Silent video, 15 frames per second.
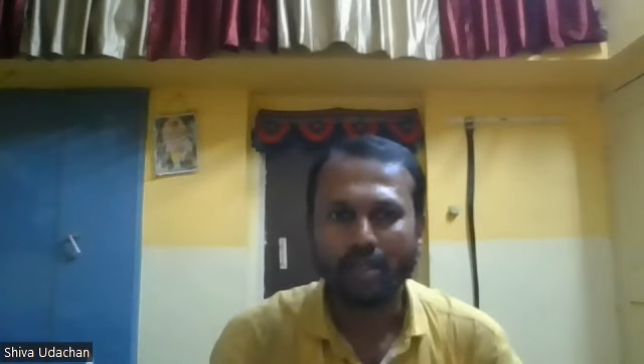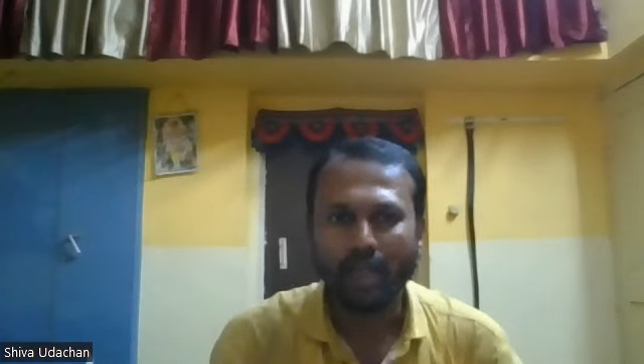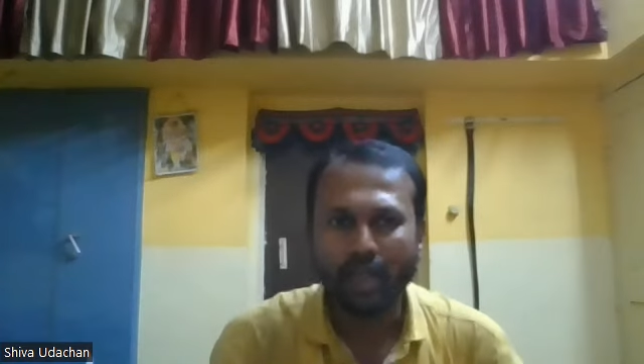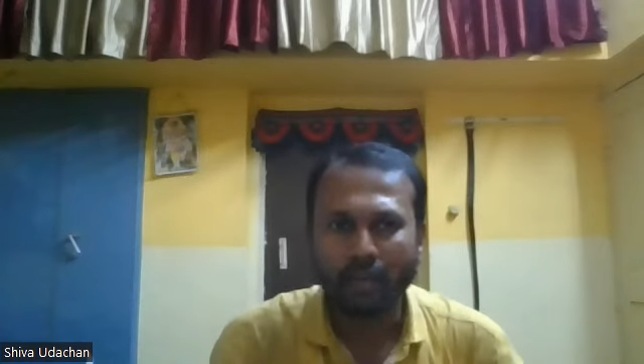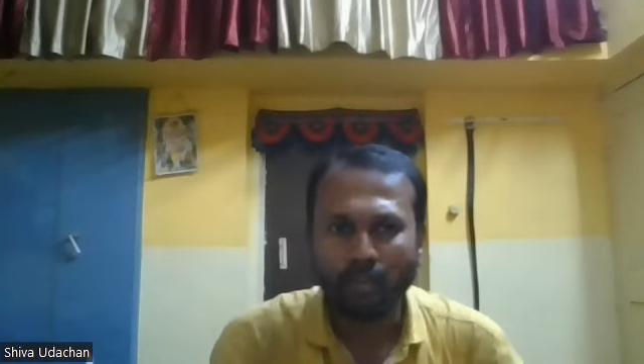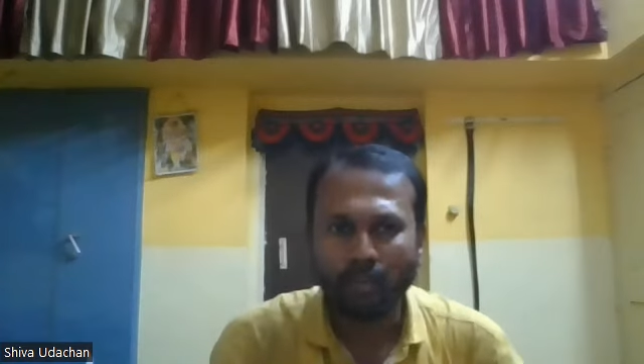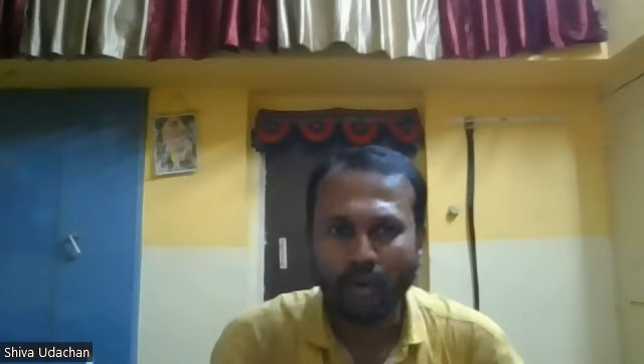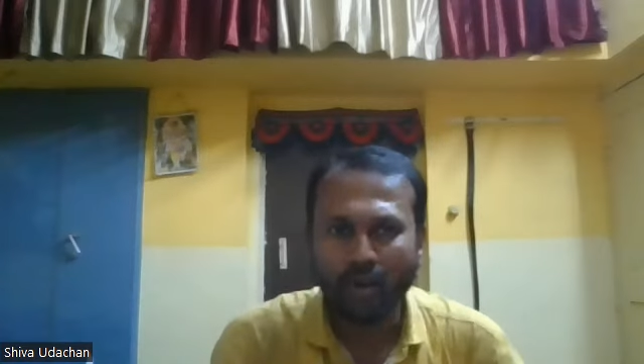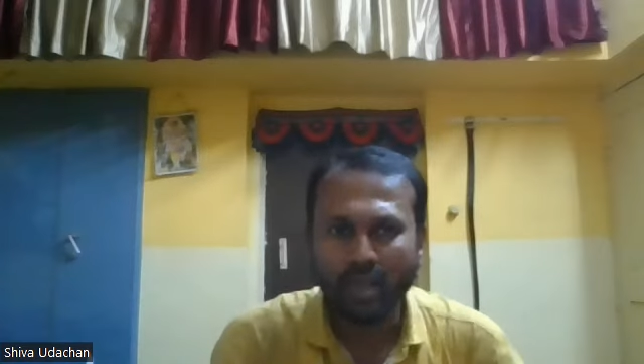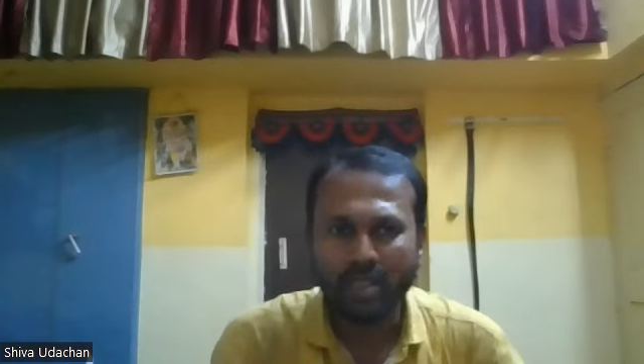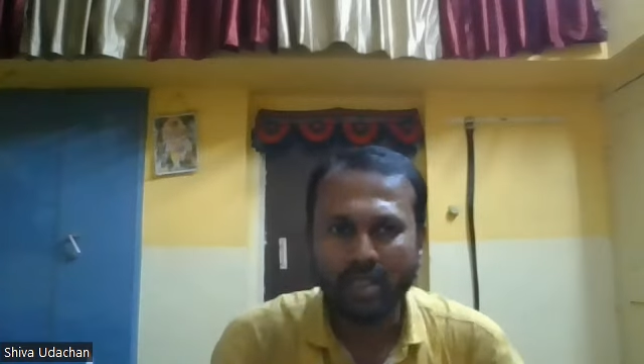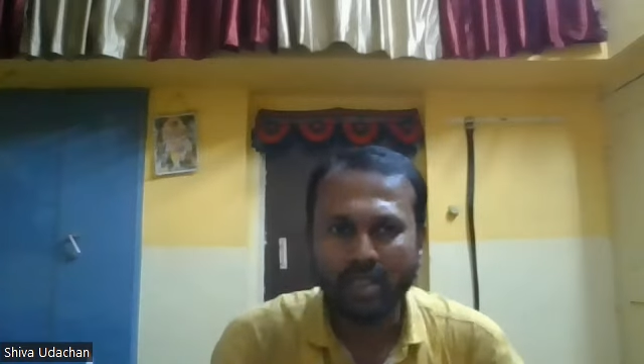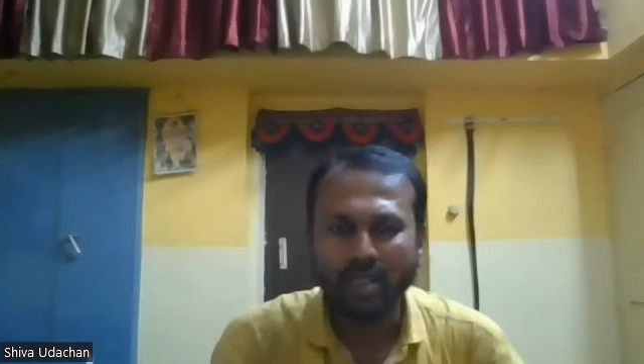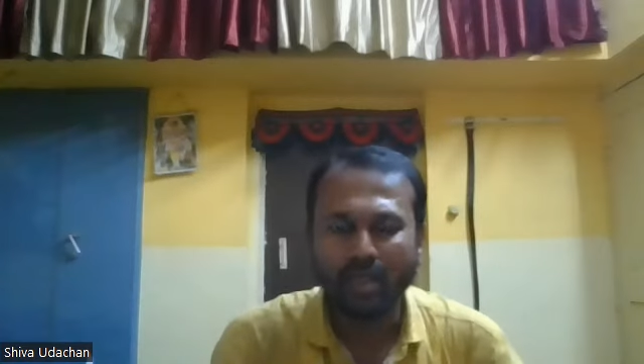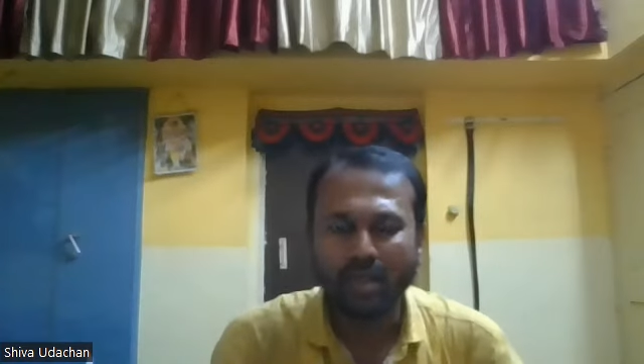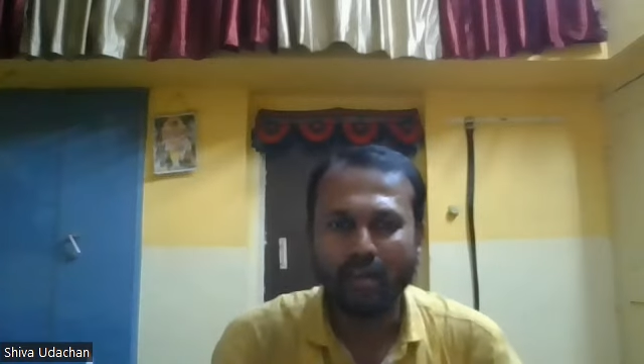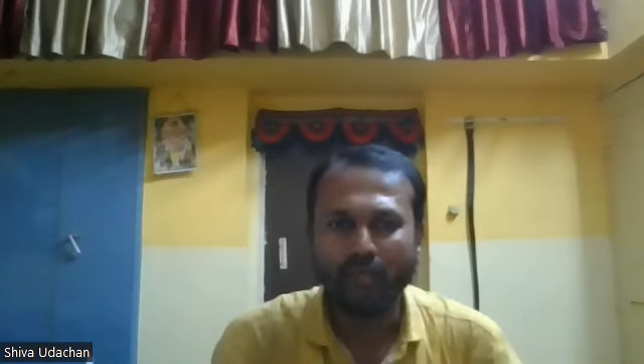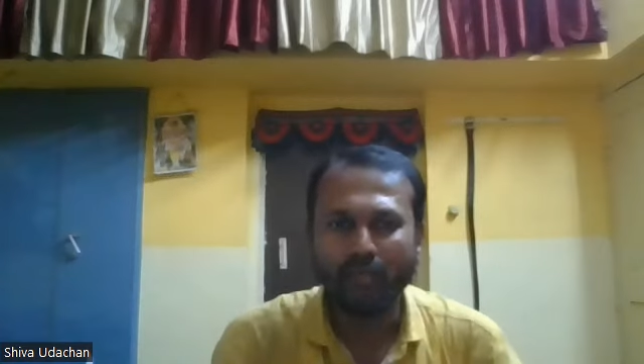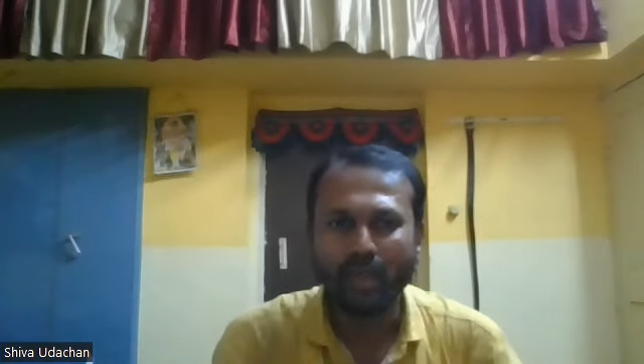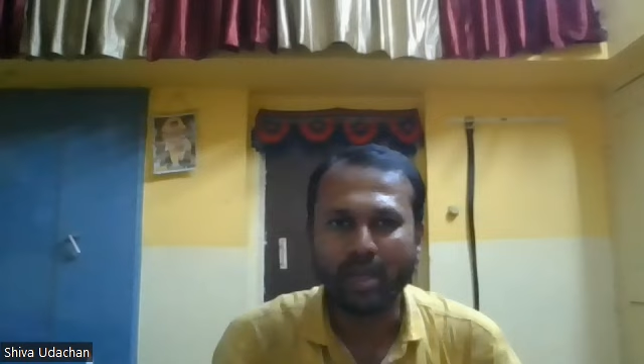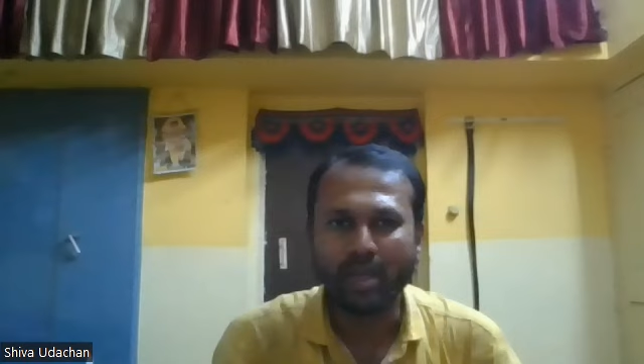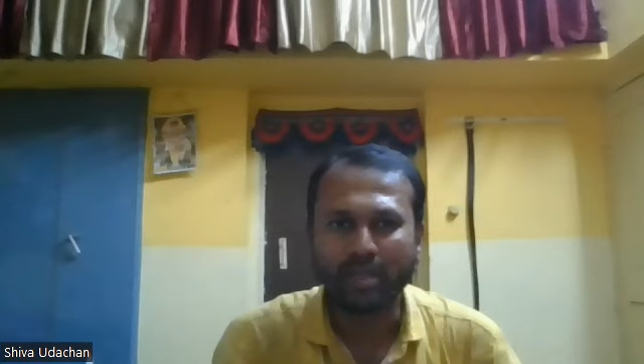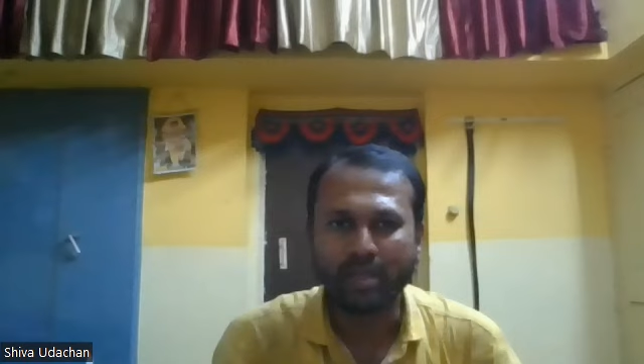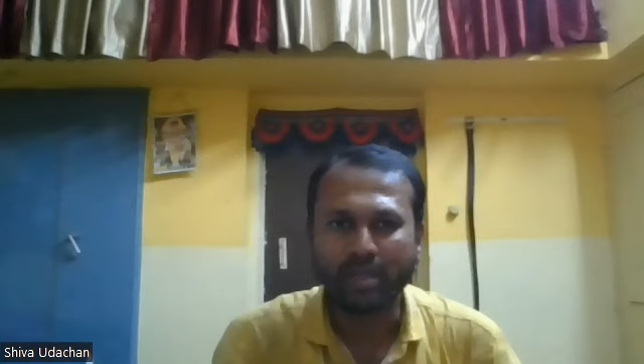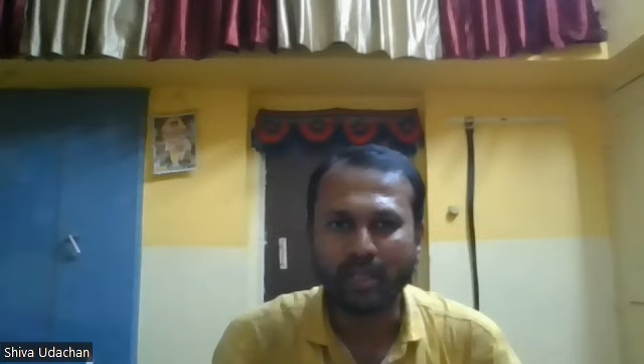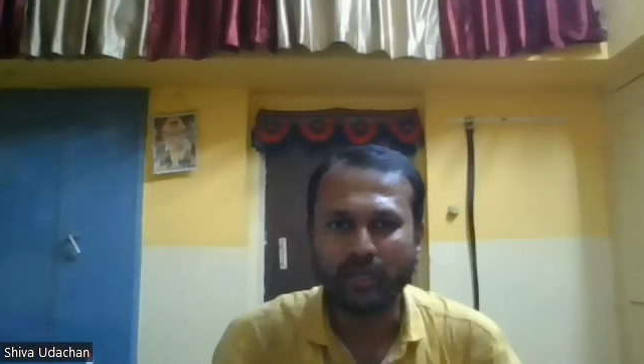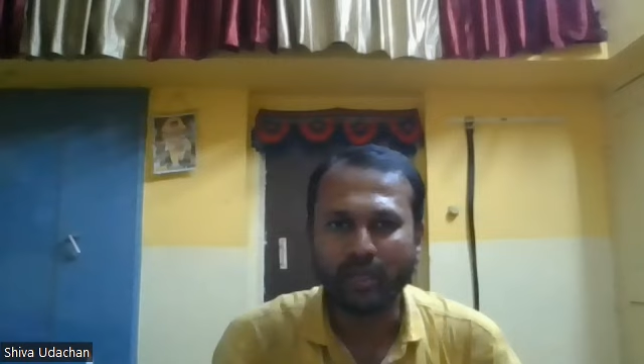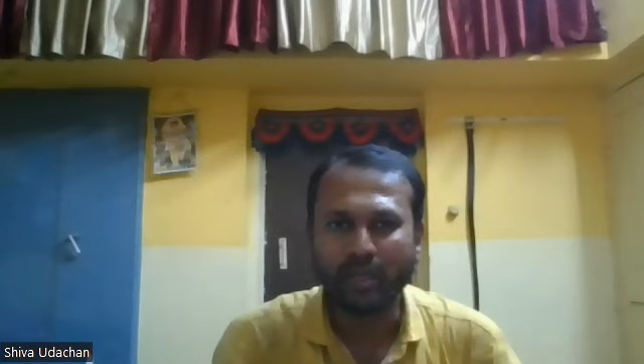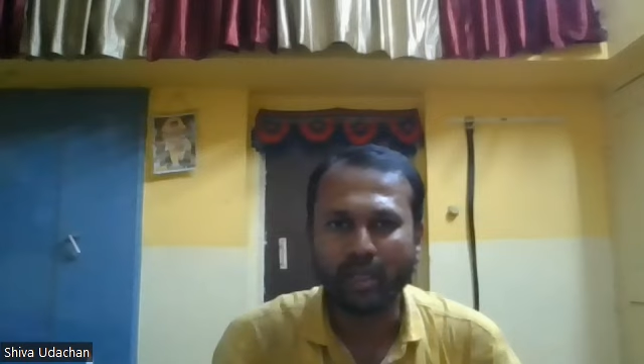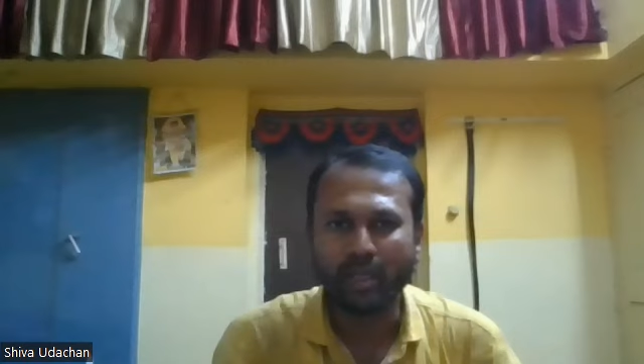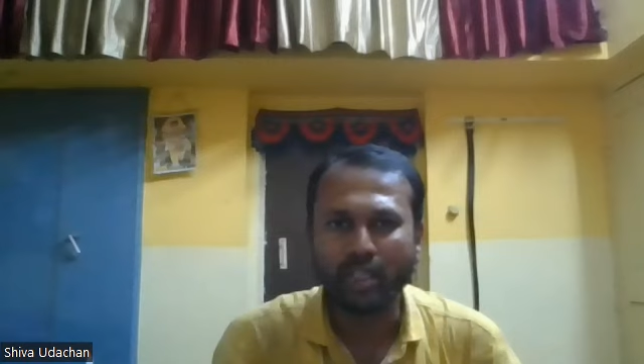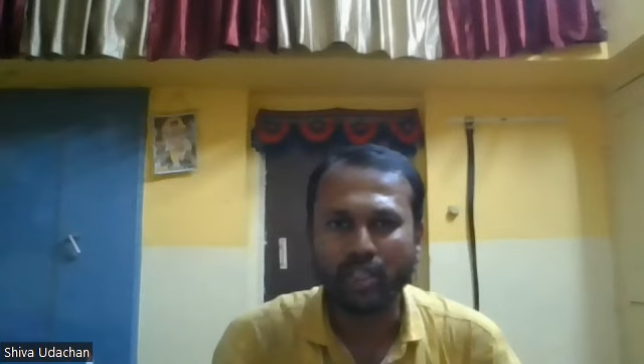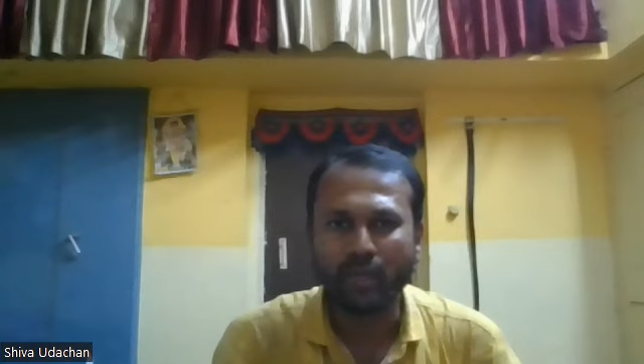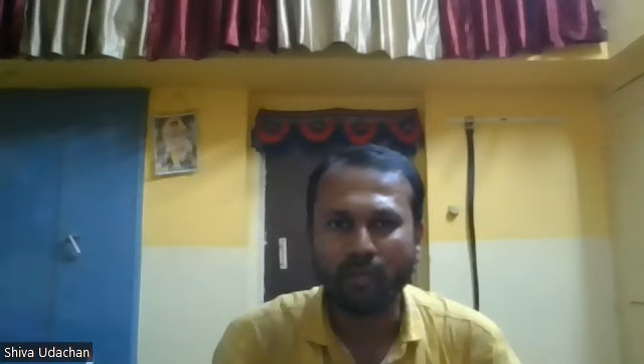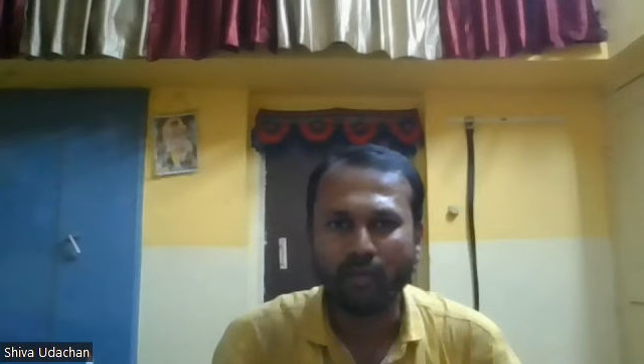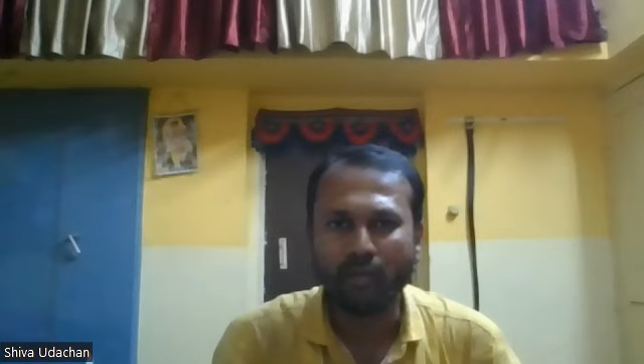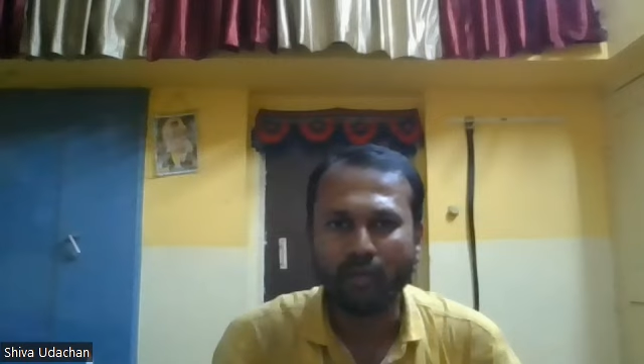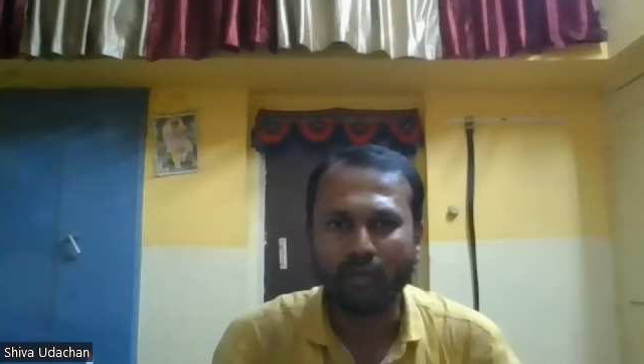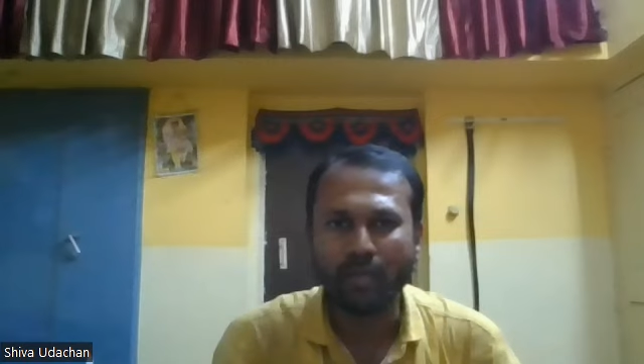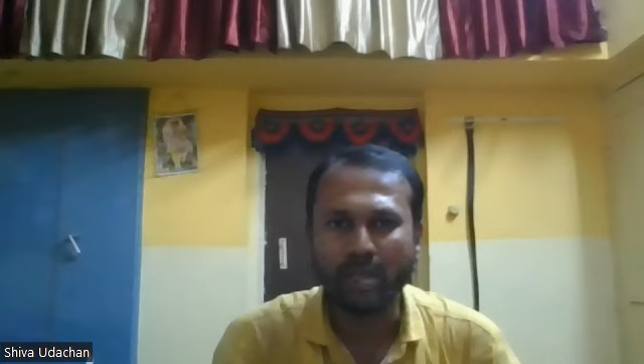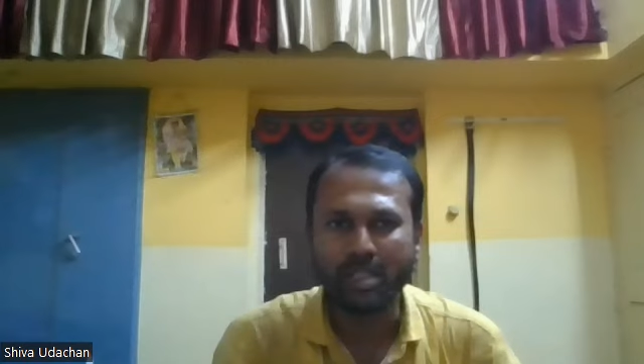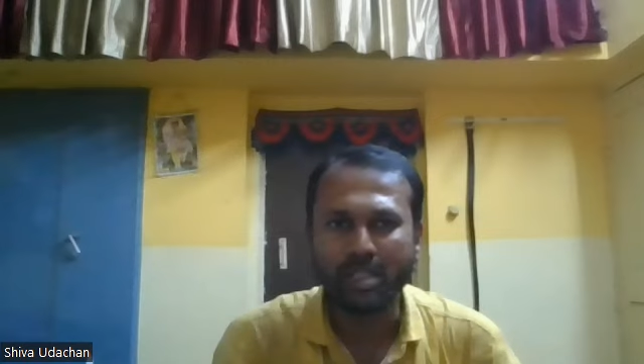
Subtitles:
The importance of my research work is to perform